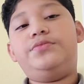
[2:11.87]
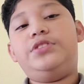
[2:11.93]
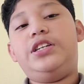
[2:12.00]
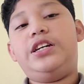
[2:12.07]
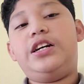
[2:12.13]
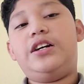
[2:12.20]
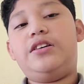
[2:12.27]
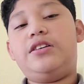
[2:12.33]

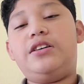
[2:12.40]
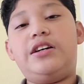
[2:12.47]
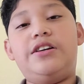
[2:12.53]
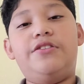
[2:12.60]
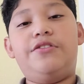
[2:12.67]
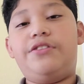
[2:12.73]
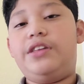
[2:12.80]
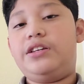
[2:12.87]
Yeah, I
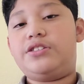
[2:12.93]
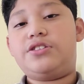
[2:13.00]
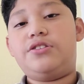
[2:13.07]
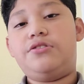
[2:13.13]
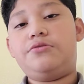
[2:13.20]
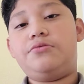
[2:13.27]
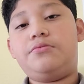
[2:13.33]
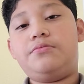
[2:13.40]
don't think
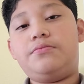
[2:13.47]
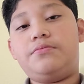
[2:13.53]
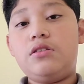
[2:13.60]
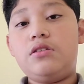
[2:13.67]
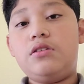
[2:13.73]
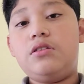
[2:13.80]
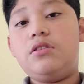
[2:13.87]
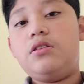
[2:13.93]
so.
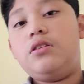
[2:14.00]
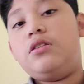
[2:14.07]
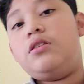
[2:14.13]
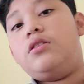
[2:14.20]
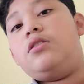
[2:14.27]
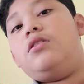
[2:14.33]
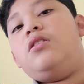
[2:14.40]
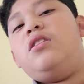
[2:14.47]

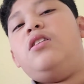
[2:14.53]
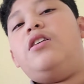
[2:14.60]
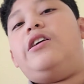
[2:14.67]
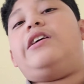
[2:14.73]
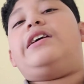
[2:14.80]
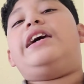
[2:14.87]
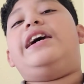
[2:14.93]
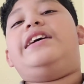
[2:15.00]

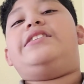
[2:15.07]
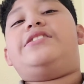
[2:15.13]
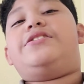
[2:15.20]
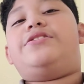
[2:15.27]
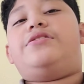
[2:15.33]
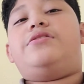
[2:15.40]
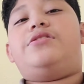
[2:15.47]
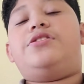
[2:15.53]
Okay,
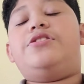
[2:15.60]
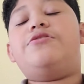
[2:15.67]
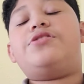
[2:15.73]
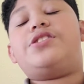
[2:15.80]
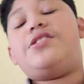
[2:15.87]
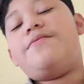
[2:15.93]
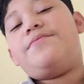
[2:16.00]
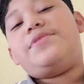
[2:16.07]
so
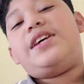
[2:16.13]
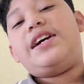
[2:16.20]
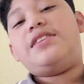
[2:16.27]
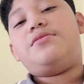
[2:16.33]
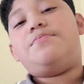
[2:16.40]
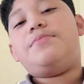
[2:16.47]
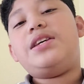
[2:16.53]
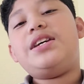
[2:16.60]

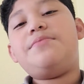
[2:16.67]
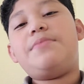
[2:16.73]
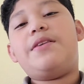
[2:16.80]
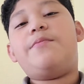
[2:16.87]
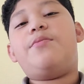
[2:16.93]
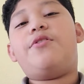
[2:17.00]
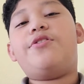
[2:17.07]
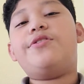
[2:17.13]
sometimes me and
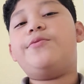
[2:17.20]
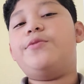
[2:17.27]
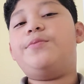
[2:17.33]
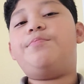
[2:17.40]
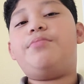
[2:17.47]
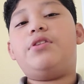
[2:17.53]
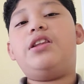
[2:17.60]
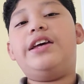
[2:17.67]
my brother
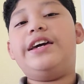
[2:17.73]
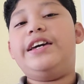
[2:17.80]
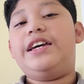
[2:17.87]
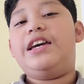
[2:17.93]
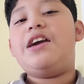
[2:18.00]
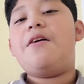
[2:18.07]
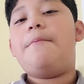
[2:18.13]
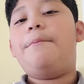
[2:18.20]
would
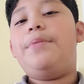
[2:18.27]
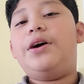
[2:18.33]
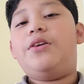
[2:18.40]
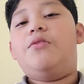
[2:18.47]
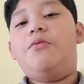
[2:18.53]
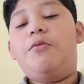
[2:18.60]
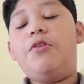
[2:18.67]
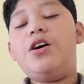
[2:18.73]
play.
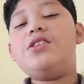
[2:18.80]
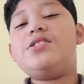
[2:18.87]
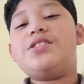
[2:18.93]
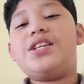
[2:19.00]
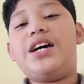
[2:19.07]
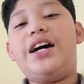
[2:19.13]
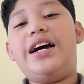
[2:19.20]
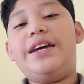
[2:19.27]
But one
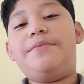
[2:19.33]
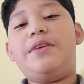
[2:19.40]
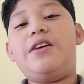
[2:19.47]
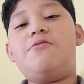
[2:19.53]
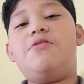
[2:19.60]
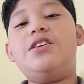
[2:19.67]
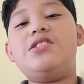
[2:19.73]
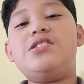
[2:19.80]
time, I
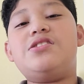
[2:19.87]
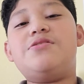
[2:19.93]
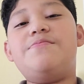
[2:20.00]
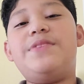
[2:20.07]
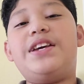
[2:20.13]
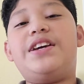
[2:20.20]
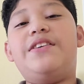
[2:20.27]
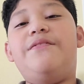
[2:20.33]
wanted to
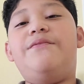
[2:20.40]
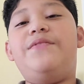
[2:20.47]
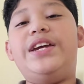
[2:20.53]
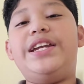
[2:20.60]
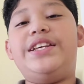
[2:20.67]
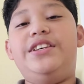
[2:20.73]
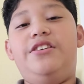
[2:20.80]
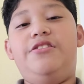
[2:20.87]
make a
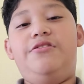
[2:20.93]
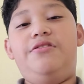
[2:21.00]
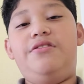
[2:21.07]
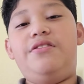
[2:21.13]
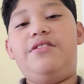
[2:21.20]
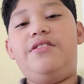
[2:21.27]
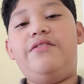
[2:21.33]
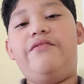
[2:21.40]
video.
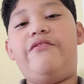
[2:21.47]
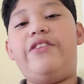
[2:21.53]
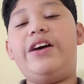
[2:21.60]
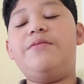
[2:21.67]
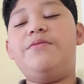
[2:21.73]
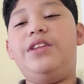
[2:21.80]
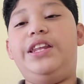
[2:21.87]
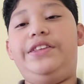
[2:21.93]

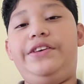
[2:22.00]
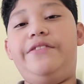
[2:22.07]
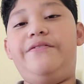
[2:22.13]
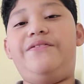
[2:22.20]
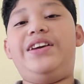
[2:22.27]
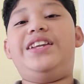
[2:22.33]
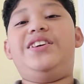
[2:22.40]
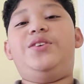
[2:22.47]
Finally, a
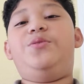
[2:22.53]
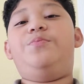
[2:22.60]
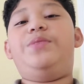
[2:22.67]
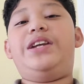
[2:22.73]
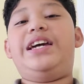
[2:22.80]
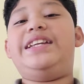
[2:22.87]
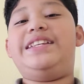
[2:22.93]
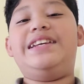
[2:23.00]
video.
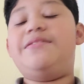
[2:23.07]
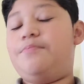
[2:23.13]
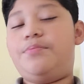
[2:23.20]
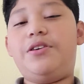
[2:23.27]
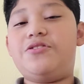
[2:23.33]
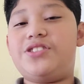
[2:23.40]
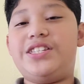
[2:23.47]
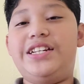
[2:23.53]
But I didn't
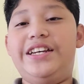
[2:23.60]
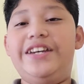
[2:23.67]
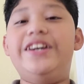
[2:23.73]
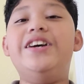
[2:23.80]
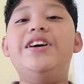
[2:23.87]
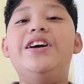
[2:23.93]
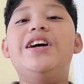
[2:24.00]
post it.